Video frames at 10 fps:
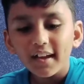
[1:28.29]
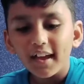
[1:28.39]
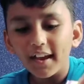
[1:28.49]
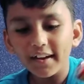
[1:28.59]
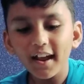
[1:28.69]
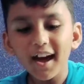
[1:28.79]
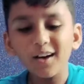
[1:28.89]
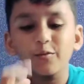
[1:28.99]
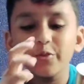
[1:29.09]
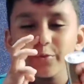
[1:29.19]
and now
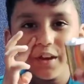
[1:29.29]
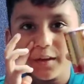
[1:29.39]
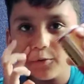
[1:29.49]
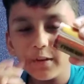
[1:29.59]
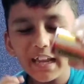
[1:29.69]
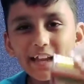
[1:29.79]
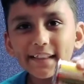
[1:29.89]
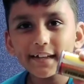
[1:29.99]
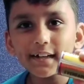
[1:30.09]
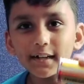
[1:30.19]
you need to take
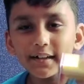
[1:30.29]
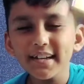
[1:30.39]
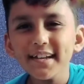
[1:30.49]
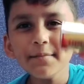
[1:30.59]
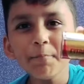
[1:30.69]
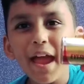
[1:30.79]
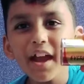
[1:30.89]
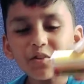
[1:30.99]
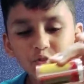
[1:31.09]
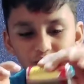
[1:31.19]
the D
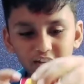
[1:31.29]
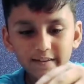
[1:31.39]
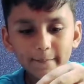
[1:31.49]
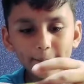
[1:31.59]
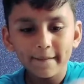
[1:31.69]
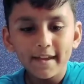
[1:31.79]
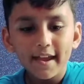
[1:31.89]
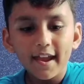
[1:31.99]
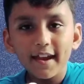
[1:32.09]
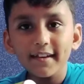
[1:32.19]
battery
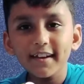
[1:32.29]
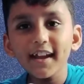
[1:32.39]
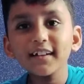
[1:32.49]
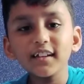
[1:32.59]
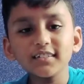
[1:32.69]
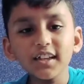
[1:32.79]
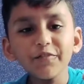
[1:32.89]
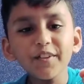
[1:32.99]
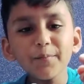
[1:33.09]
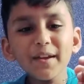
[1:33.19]
and take the safety
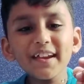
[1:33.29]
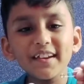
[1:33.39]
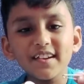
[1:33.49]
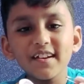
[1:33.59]
pin,